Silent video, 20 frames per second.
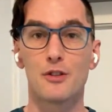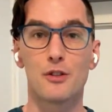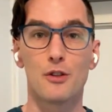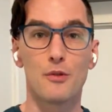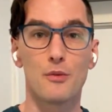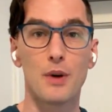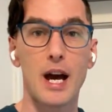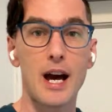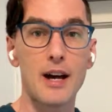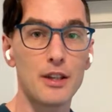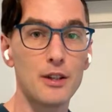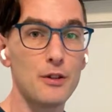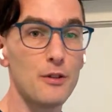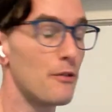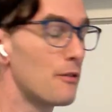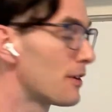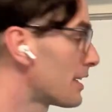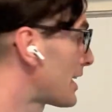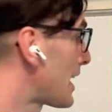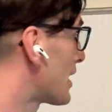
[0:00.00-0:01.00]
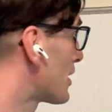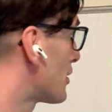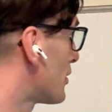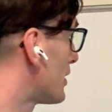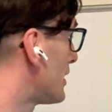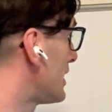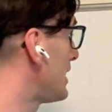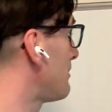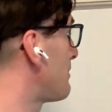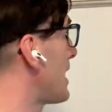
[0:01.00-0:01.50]
So how do you get
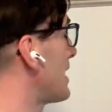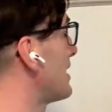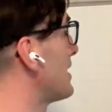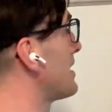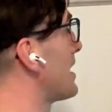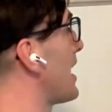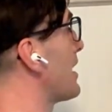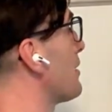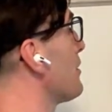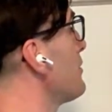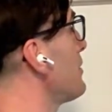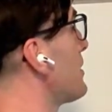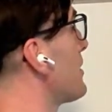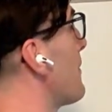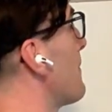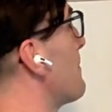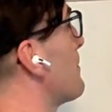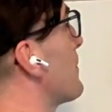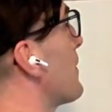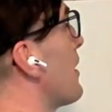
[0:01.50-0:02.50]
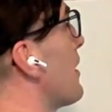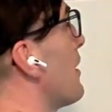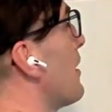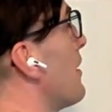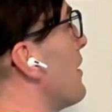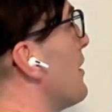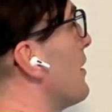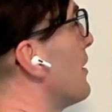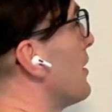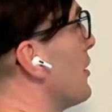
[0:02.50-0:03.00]
good lead magnet titles?
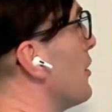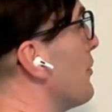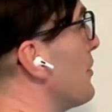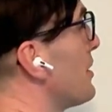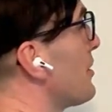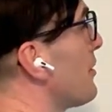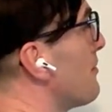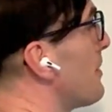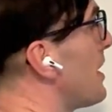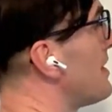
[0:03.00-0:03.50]
These are